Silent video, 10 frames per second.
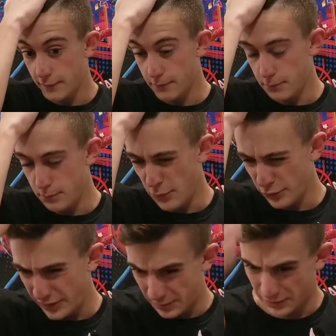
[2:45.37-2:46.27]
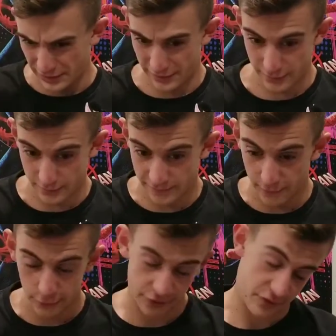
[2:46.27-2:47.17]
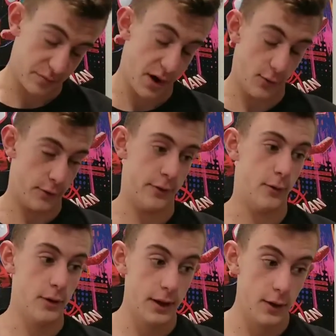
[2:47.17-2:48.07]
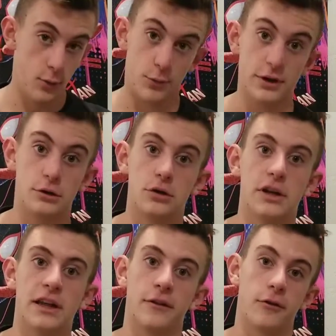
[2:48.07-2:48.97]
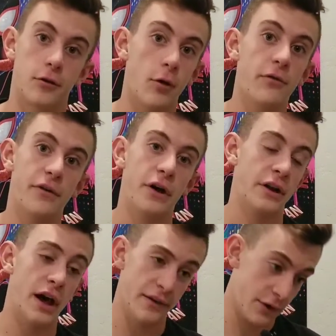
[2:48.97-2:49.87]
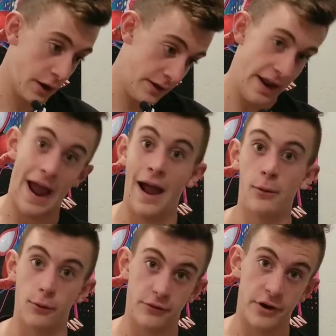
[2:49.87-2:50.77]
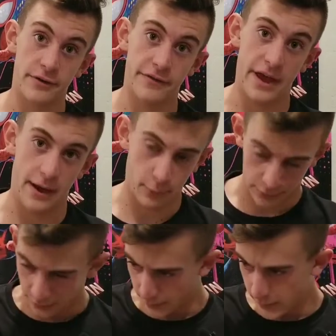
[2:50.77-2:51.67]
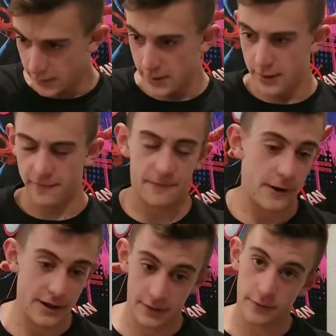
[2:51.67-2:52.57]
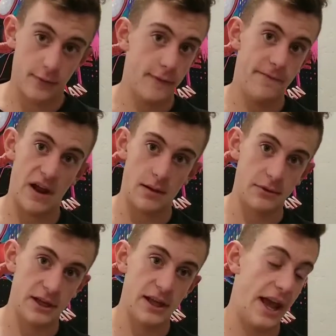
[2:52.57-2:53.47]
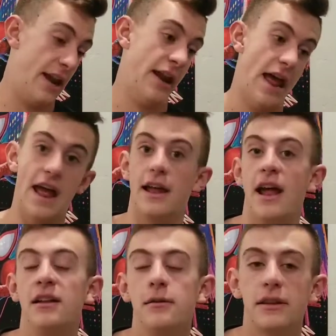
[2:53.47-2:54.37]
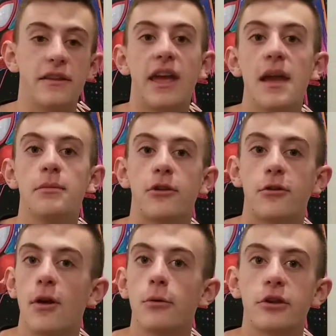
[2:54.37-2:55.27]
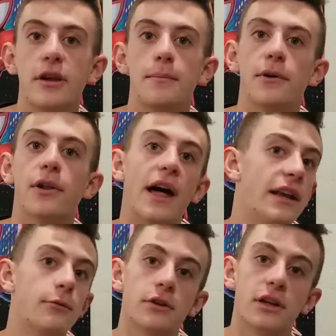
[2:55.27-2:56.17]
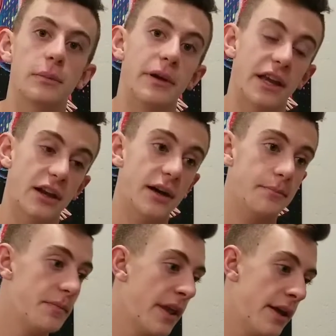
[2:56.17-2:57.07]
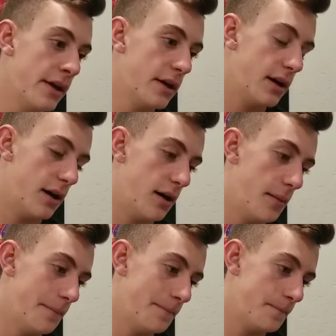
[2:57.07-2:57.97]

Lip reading: multiplayer versus mode, which is so fun. I've gotten hours out of that with friends, family, and the game is so simple, anyone can pick it up. The